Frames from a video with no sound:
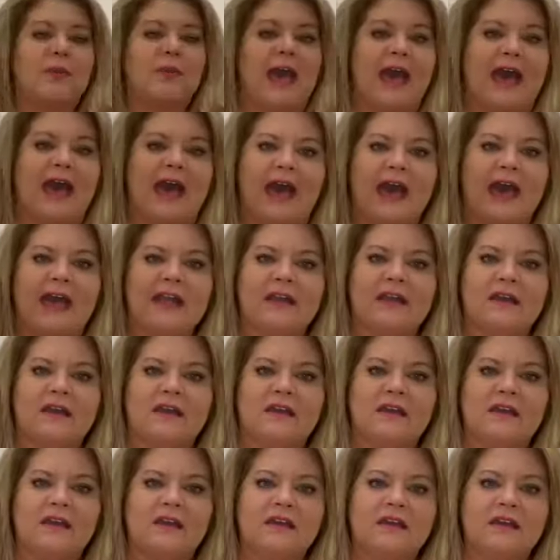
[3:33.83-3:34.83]
pack
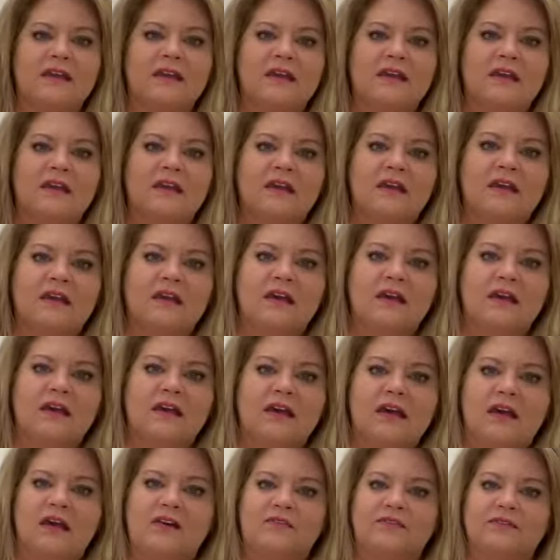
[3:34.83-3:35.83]

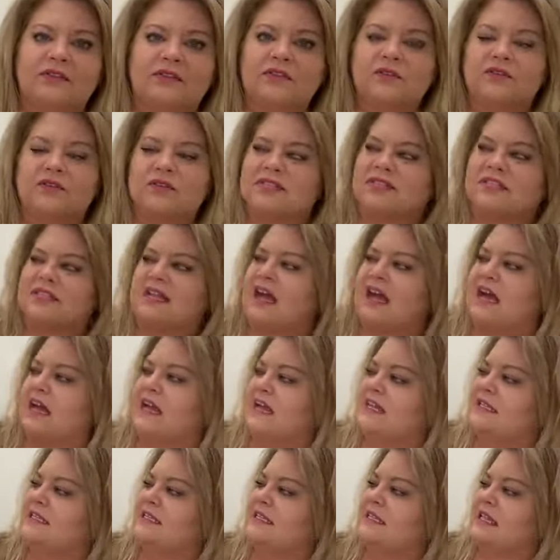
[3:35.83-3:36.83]
of little
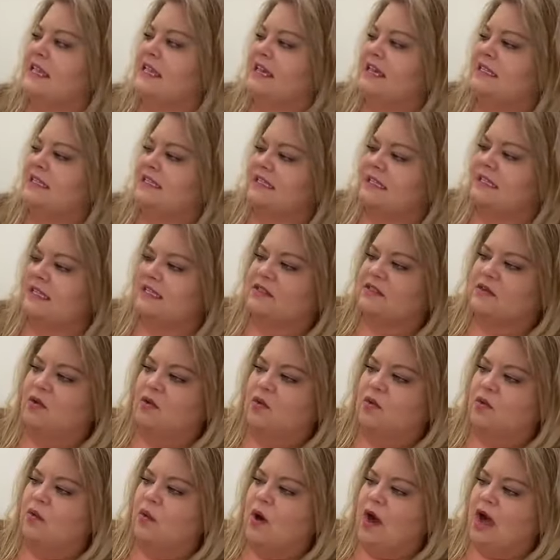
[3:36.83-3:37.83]
signs, and it says
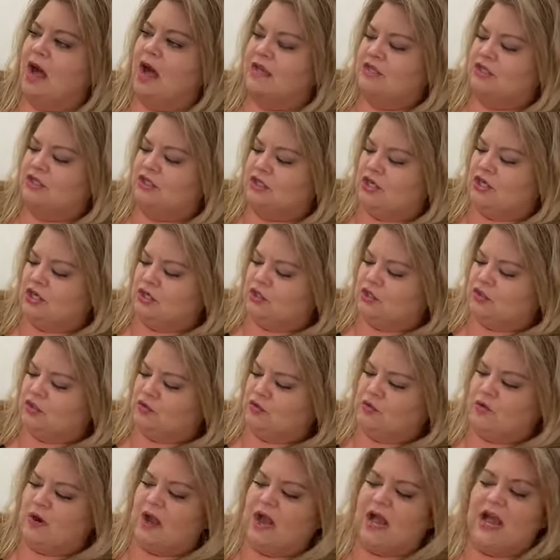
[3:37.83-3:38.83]
wash,
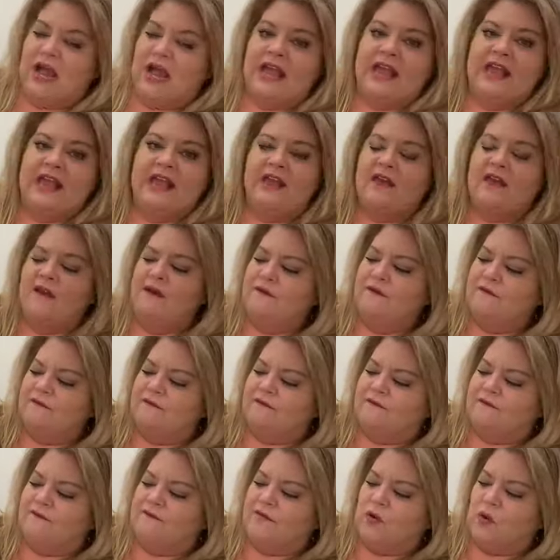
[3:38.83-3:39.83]
dry,
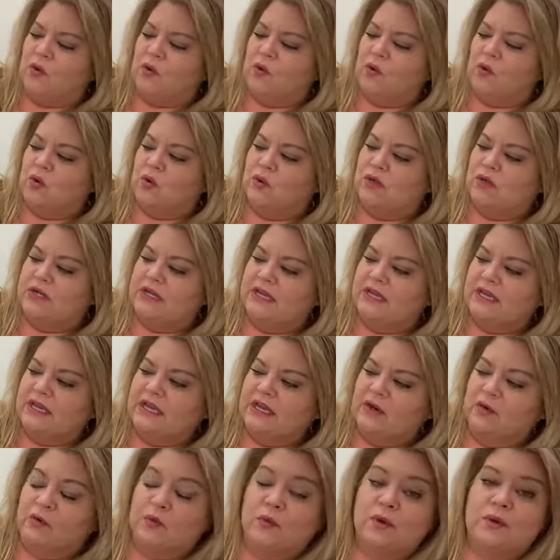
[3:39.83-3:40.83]
fold,
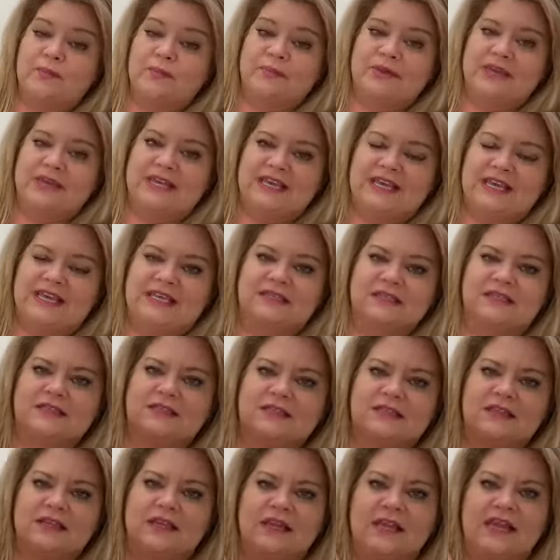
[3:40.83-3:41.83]
repeat.
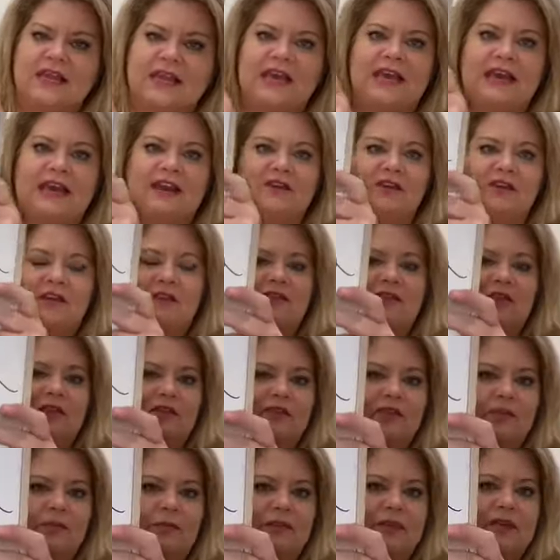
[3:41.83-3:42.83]
And I'll give you a
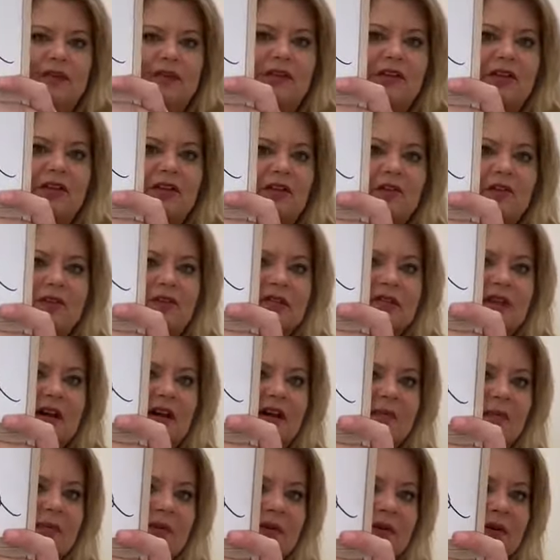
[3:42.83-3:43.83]
little bit close
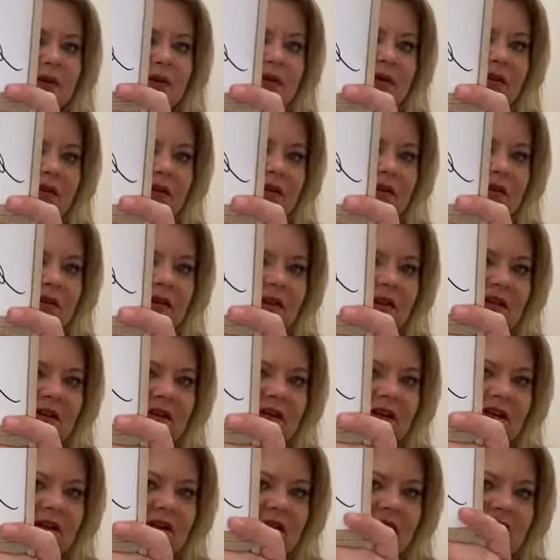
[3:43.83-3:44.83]
up
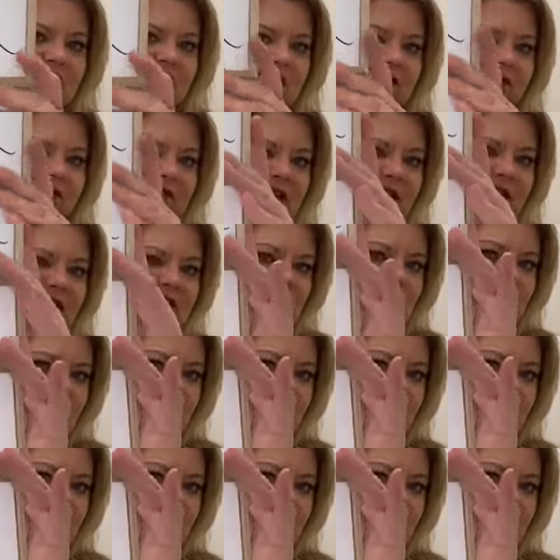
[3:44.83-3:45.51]
of each